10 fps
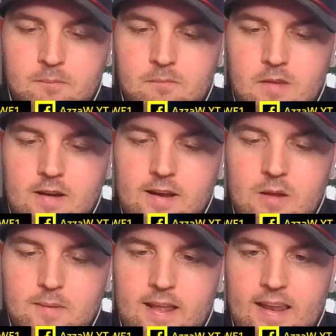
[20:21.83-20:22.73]
And then
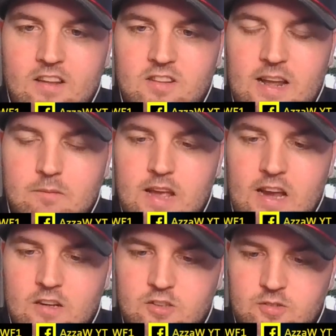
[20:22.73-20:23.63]
it'll be a last lap
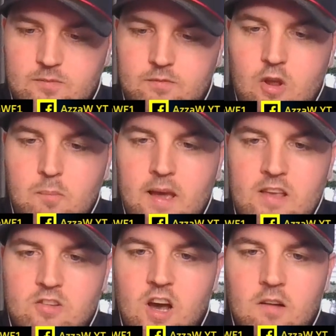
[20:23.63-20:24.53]
dash. No
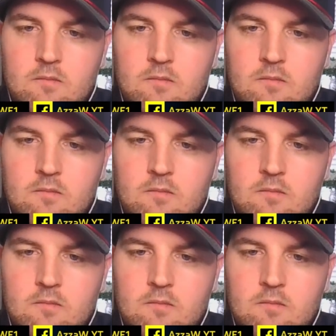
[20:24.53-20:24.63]
pace car.